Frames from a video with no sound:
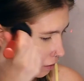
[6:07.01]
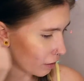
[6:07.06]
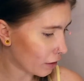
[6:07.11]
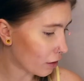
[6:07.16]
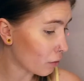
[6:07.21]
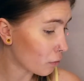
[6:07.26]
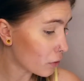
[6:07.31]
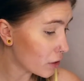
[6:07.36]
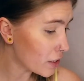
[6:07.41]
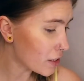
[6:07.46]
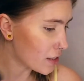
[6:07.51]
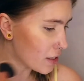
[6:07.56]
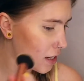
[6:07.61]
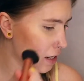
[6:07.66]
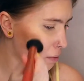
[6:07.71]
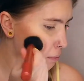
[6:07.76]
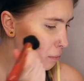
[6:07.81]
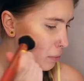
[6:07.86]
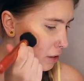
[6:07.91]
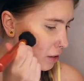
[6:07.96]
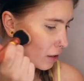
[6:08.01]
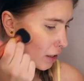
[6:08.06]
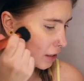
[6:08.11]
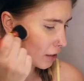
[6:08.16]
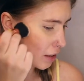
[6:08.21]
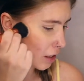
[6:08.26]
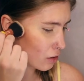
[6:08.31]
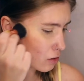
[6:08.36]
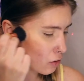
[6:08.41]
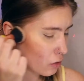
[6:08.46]
like a reason, but like
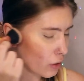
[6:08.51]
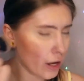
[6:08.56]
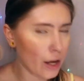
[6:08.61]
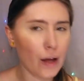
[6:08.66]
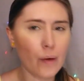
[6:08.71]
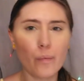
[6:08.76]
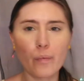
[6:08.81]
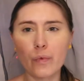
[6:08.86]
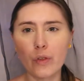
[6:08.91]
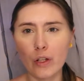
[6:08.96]
that's okay,